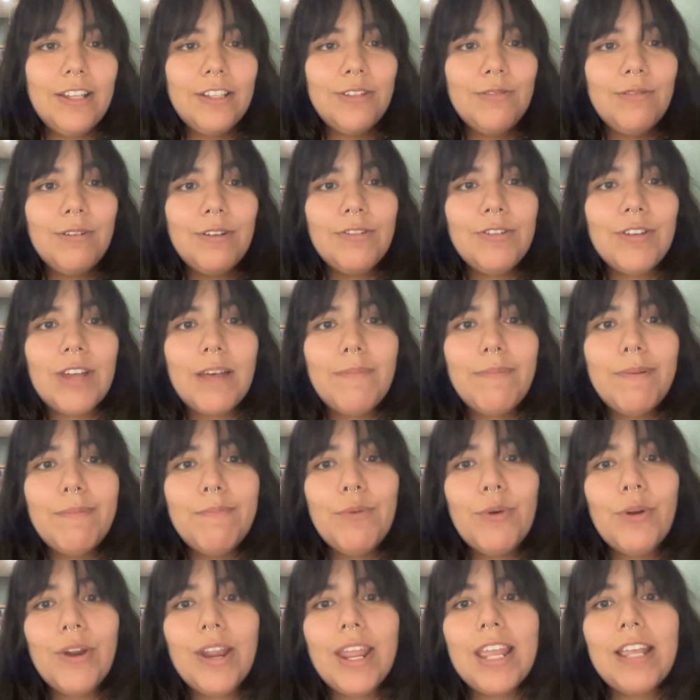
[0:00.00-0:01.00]
to adopt a
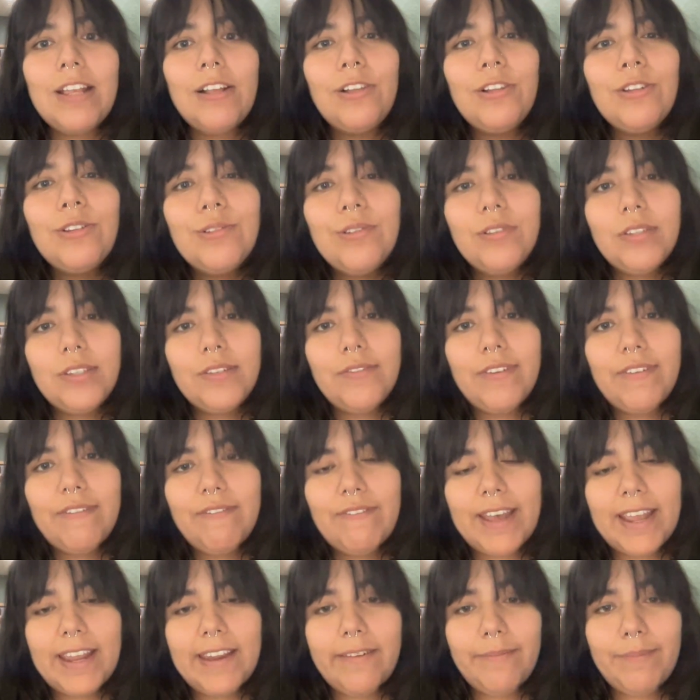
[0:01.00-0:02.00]
more inclusive
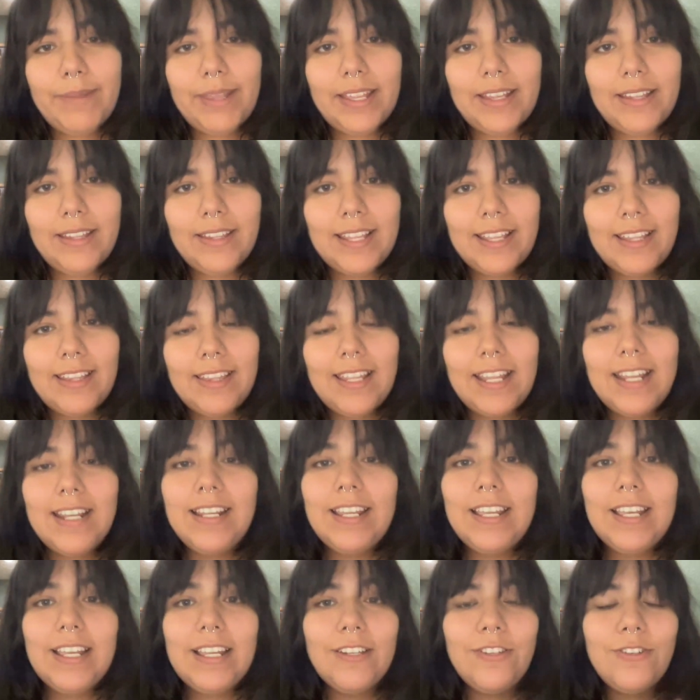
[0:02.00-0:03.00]
environment that they
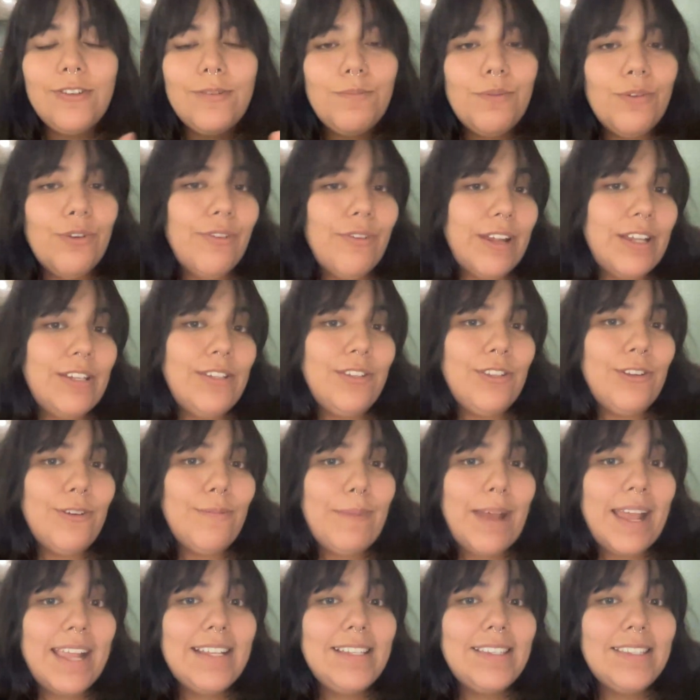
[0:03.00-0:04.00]
need to progress their
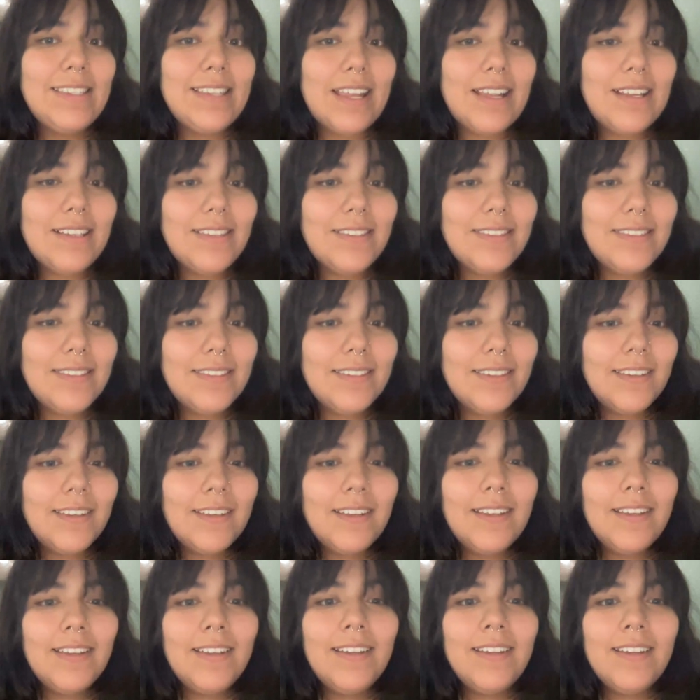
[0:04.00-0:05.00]
mindsets.
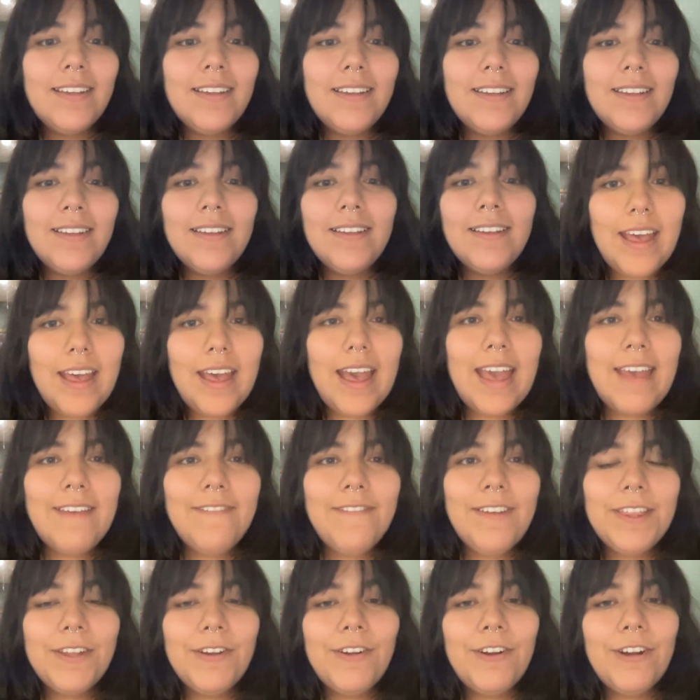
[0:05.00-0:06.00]
I
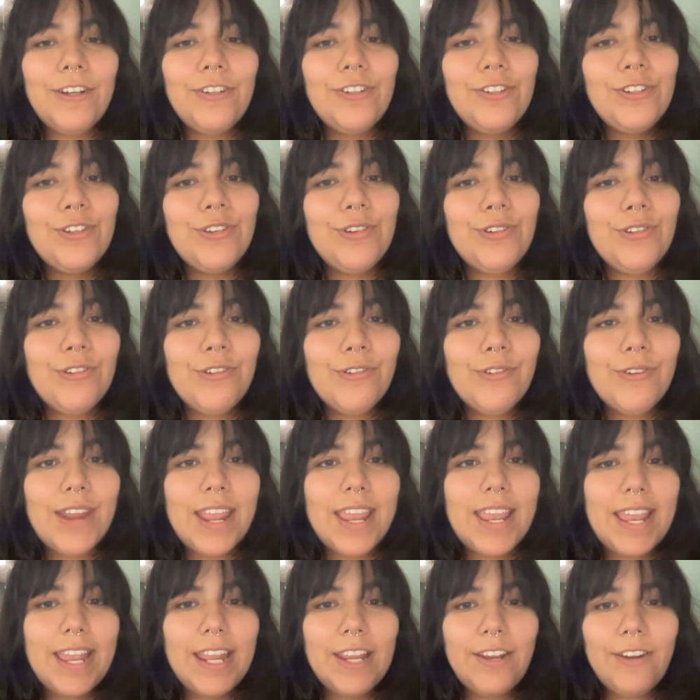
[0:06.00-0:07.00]
feel like there are two
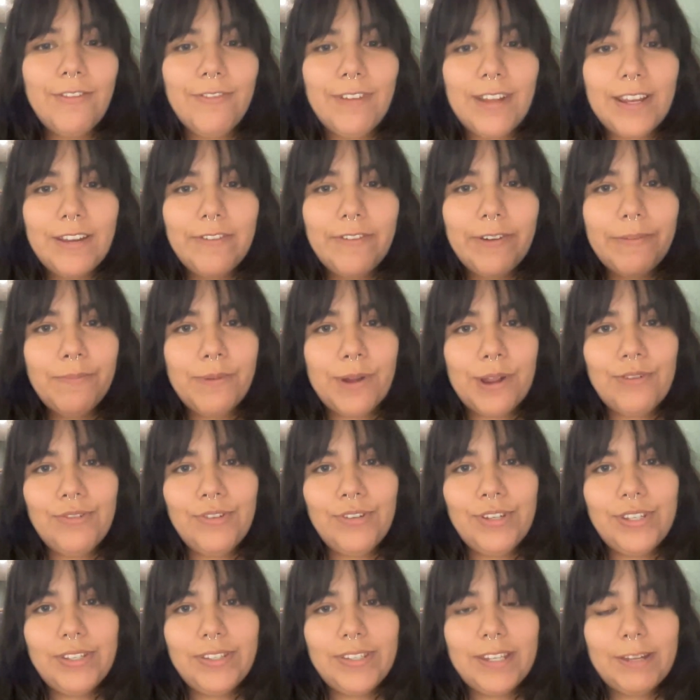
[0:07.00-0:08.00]
great innovative
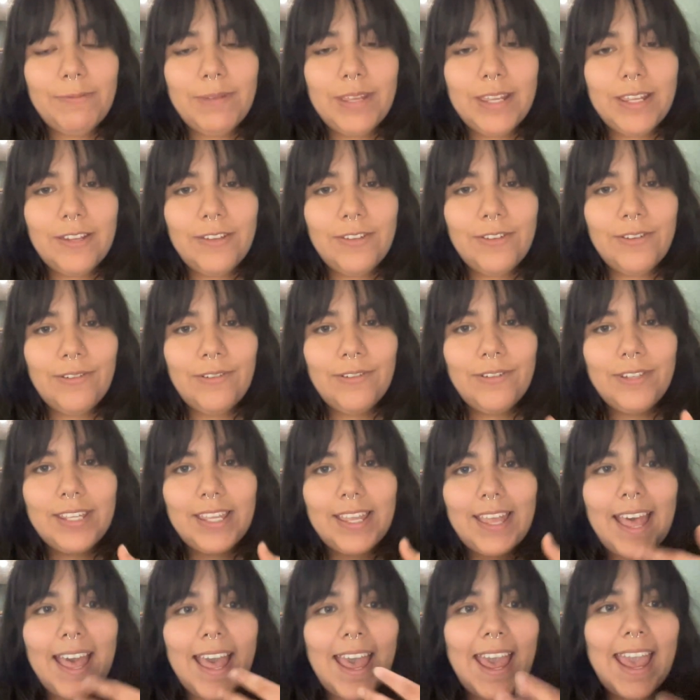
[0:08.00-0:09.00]
approaches that we can do
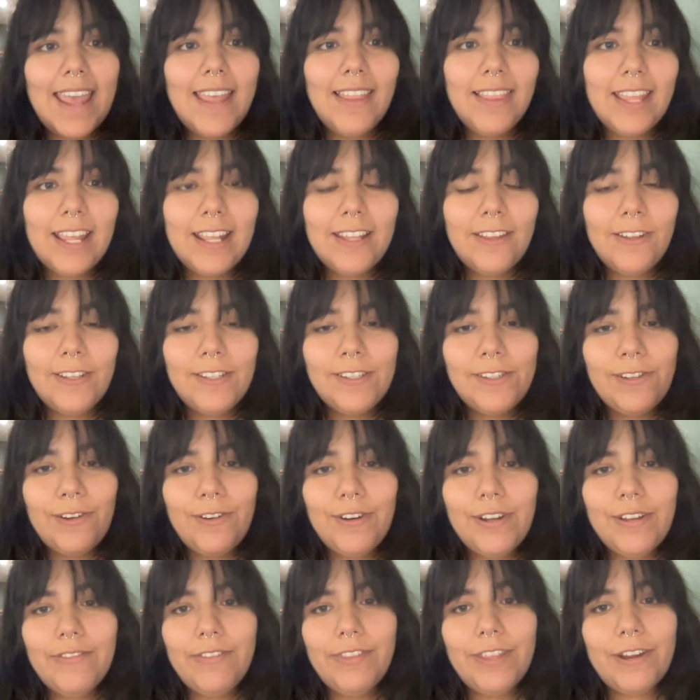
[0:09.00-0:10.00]
to highlight this
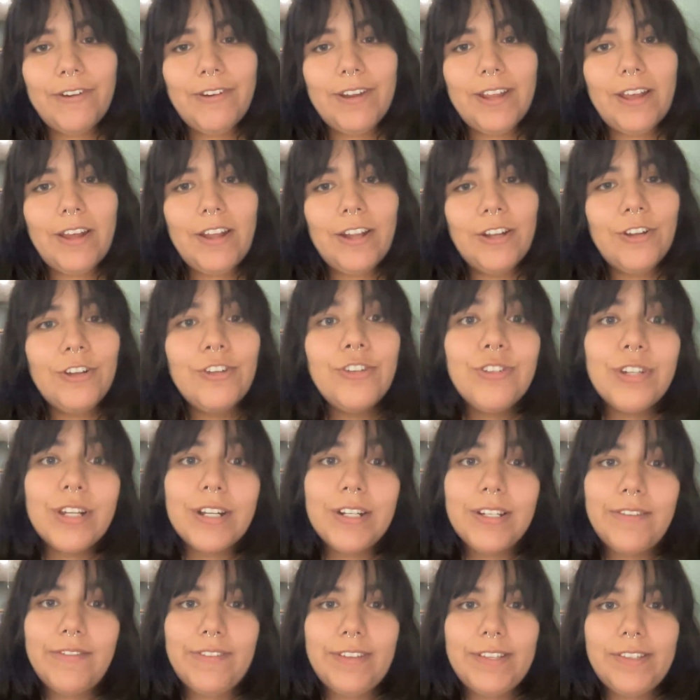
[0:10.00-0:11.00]
learning theory on
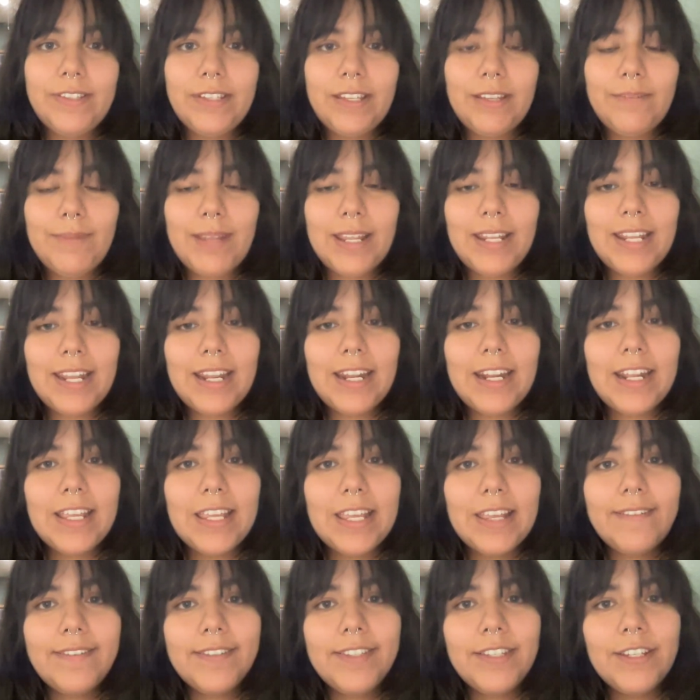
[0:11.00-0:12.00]
constructivism, and that
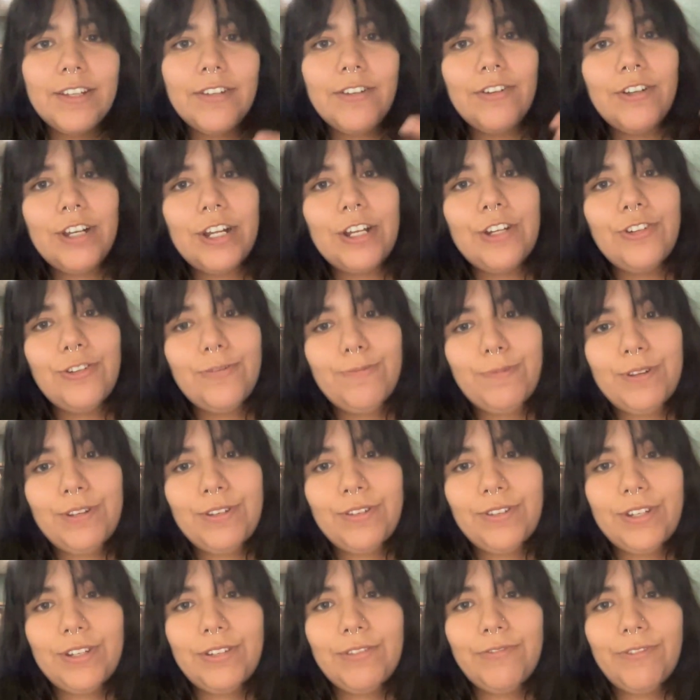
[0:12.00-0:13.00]
it gives their
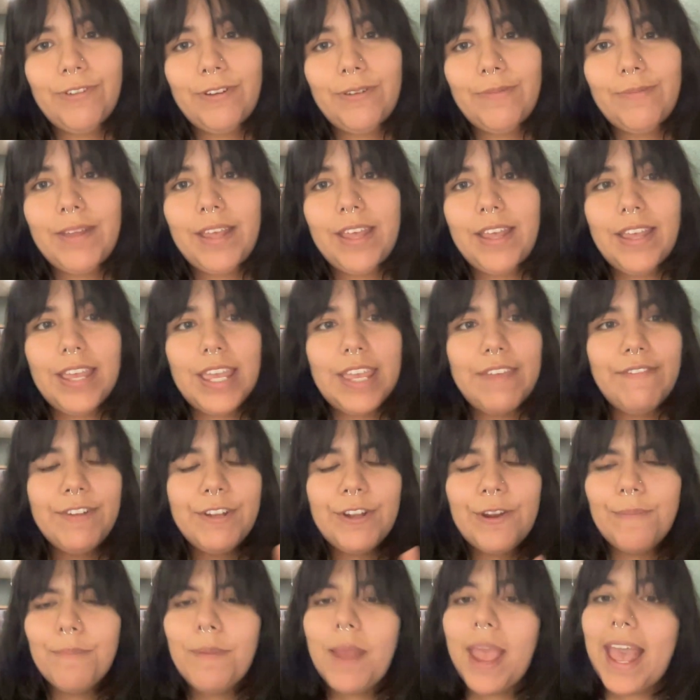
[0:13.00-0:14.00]
contributions from
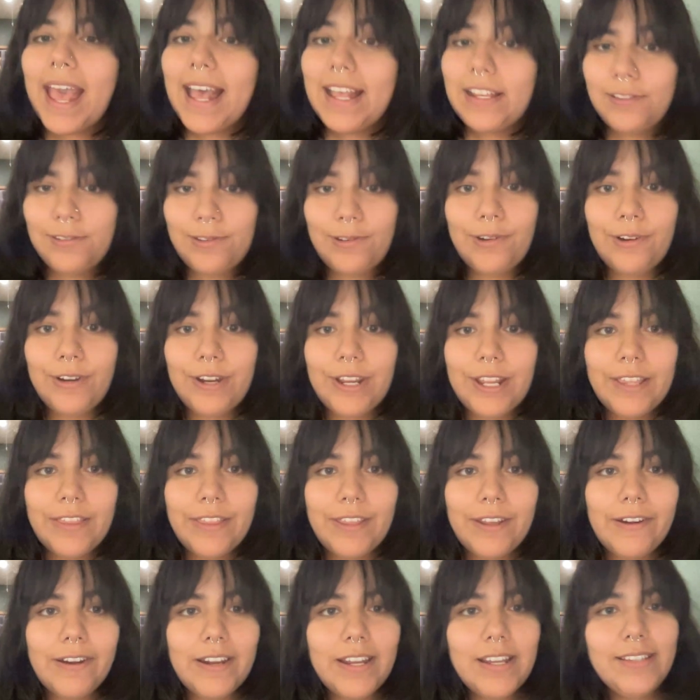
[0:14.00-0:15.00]
even our past learning
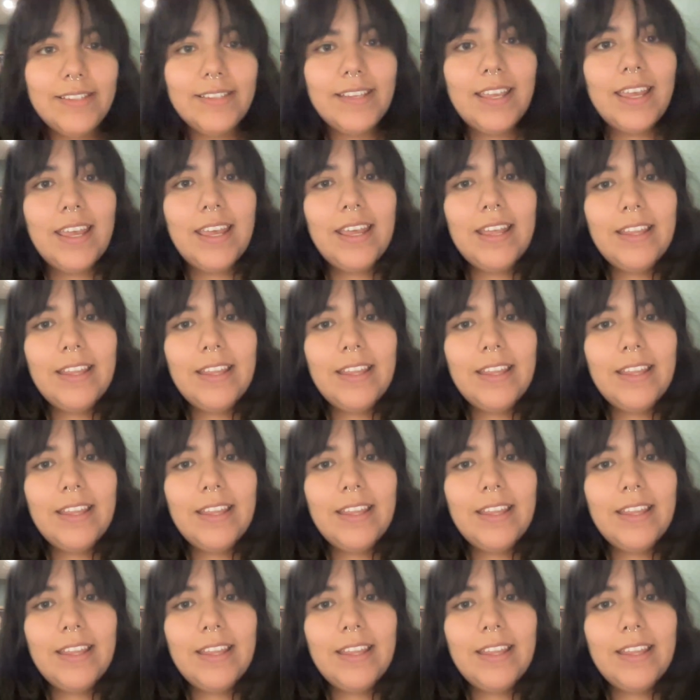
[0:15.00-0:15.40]
theories.